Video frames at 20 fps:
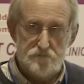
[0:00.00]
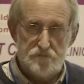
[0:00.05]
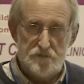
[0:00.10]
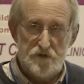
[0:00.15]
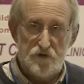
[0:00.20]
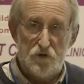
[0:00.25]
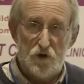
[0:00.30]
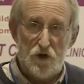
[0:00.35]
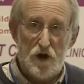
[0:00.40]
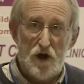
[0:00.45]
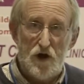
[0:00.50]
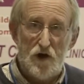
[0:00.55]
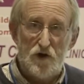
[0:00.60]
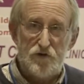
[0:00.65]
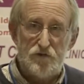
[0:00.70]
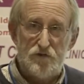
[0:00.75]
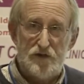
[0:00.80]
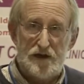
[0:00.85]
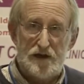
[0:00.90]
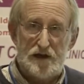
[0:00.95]
You've got to
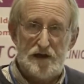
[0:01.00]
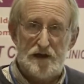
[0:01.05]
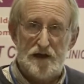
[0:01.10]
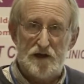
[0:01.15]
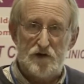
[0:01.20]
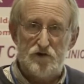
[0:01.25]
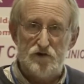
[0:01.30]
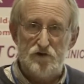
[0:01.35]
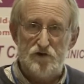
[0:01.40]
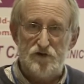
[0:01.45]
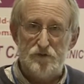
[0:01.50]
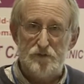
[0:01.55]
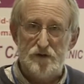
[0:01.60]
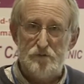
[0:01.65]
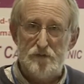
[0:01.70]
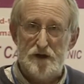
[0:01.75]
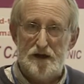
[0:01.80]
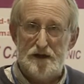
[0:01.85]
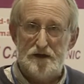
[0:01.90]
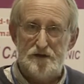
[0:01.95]
ask for that collection to be
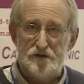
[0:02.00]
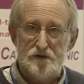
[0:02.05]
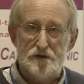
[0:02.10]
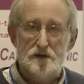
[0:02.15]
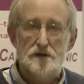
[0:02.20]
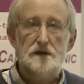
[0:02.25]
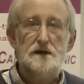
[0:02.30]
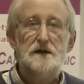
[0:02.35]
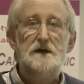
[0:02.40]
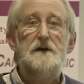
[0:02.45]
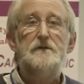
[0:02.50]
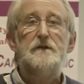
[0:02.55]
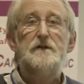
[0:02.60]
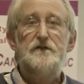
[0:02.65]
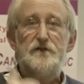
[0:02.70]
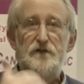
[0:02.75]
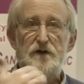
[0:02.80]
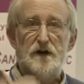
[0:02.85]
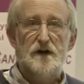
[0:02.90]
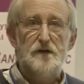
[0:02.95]
made at the
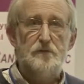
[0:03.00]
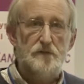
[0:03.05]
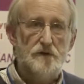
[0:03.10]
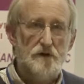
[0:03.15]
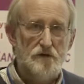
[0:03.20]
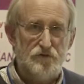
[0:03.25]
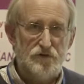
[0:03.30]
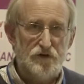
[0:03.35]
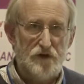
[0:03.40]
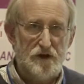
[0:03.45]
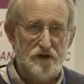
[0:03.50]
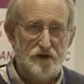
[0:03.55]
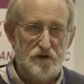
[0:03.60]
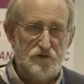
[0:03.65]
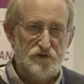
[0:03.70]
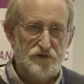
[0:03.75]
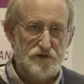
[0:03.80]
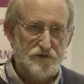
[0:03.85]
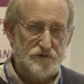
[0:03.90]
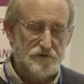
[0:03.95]
time of
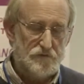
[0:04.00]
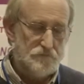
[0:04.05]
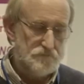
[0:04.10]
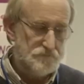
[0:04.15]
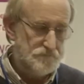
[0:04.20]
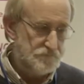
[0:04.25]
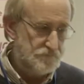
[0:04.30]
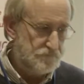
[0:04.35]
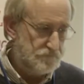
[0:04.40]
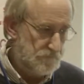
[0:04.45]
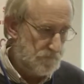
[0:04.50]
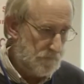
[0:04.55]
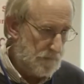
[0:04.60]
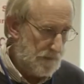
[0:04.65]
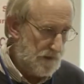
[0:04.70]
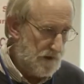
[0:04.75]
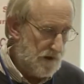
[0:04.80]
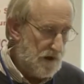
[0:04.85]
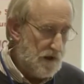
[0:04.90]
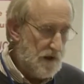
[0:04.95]
diagnosis.
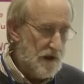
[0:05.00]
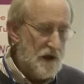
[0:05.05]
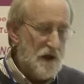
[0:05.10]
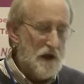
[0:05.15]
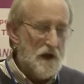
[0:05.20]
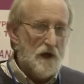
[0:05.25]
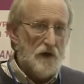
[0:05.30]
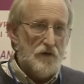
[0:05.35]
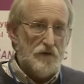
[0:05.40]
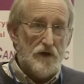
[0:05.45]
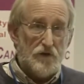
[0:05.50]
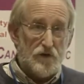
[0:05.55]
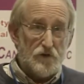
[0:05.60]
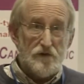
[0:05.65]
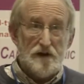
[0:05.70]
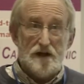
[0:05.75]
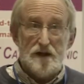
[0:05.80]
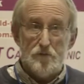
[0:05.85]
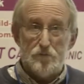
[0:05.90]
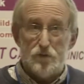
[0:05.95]
The other
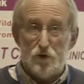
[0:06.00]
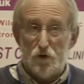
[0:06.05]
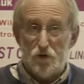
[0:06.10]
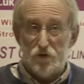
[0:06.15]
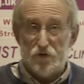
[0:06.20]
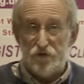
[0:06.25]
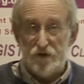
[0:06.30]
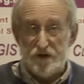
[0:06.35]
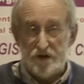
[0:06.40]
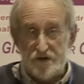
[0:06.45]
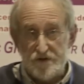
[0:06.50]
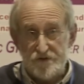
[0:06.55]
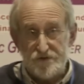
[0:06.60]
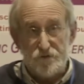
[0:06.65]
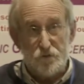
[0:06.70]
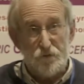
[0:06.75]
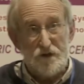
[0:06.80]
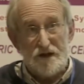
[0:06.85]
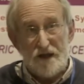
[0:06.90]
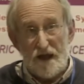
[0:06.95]
really important thing is
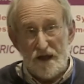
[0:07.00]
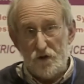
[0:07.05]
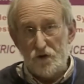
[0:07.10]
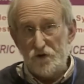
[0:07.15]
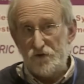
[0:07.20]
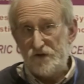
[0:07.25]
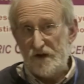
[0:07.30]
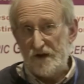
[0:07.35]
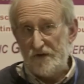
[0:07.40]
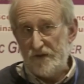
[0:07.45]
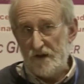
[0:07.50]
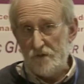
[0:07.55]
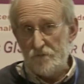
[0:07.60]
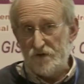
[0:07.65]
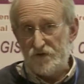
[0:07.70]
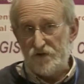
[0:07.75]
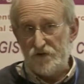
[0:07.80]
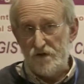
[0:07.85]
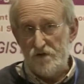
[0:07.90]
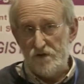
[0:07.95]
that we cannot take that
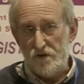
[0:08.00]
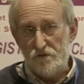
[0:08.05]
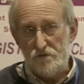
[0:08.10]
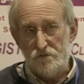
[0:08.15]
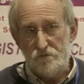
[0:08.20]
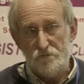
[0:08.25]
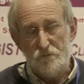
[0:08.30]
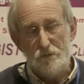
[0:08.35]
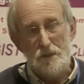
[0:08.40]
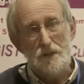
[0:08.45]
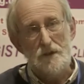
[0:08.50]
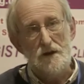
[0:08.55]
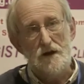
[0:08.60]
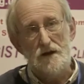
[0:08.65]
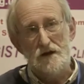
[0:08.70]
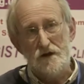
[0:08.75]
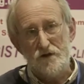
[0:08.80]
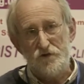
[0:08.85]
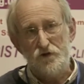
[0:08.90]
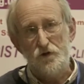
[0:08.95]
material
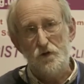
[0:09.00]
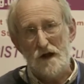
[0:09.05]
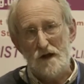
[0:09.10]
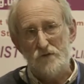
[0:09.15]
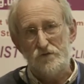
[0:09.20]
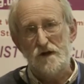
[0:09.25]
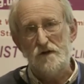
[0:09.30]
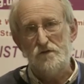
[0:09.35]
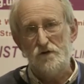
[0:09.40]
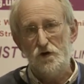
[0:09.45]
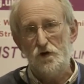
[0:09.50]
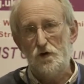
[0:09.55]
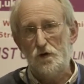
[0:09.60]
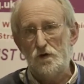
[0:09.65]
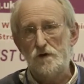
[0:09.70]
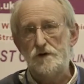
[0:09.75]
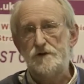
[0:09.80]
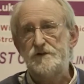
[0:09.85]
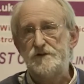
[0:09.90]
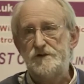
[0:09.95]
unless you have given your
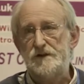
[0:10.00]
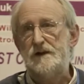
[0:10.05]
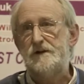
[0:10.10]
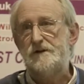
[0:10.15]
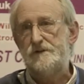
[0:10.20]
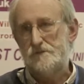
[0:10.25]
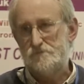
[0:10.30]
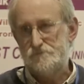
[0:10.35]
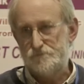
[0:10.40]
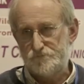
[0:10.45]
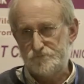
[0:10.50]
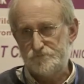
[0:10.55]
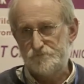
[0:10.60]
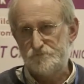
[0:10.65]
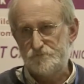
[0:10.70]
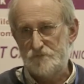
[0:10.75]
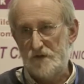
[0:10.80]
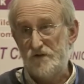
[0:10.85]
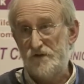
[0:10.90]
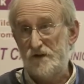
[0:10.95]
consent.
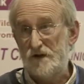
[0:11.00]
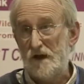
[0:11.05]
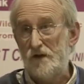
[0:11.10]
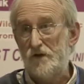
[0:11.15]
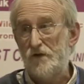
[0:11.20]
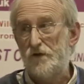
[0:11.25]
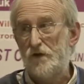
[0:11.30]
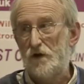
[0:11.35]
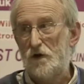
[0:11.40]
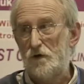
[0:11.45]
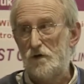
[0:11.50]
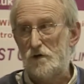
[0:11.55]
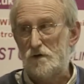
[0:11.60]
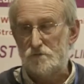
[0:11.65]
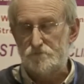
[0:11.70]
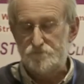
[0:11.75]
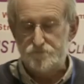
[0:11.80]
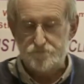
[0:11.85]
It's against the law.